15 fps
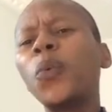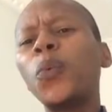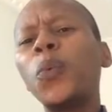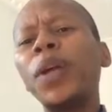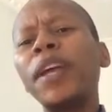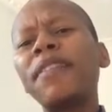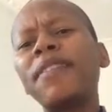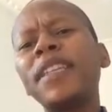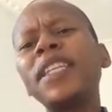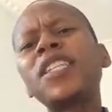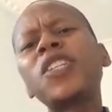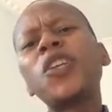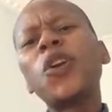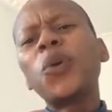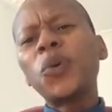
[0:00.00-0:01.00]
we have this
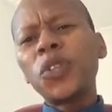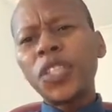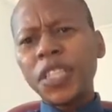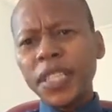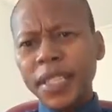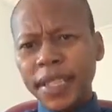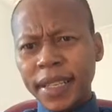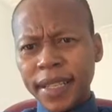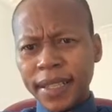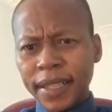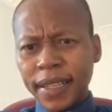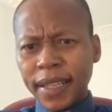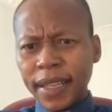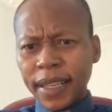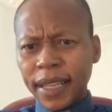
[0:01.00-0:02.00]
notion
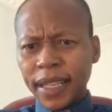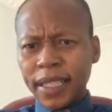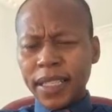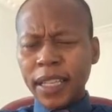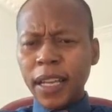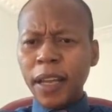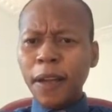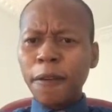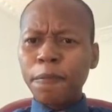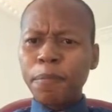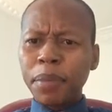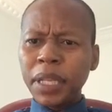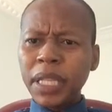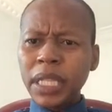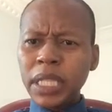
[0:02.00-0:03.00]
that
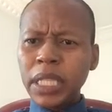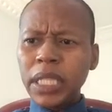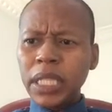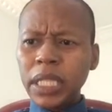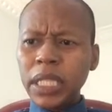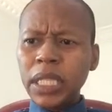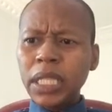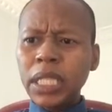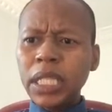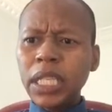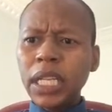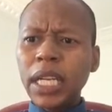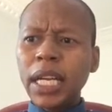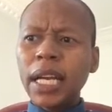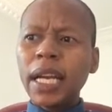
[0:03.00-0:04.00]
BEE
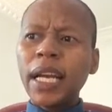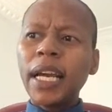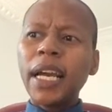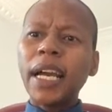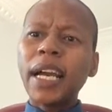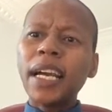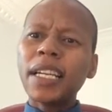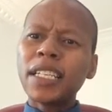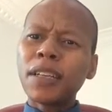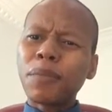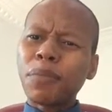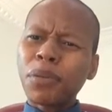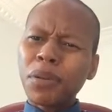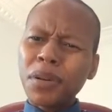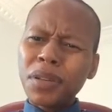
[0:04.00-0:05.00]
as a
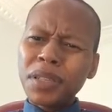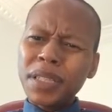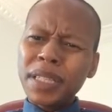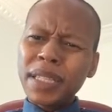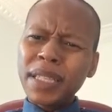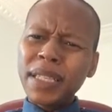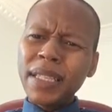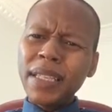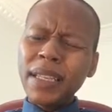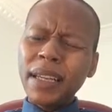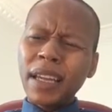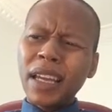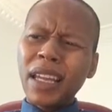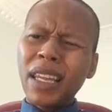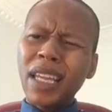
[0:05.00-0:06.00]
policy
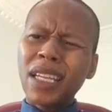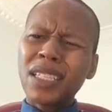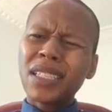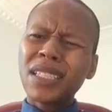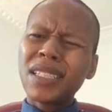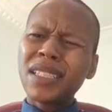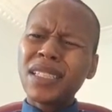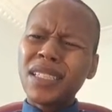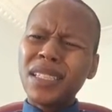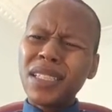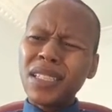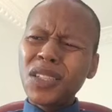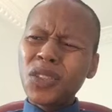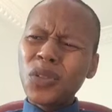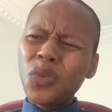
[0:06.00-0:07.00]
that
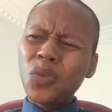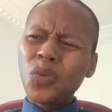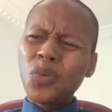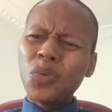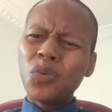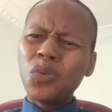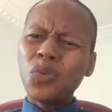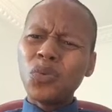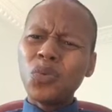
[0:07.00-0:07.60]
seeks to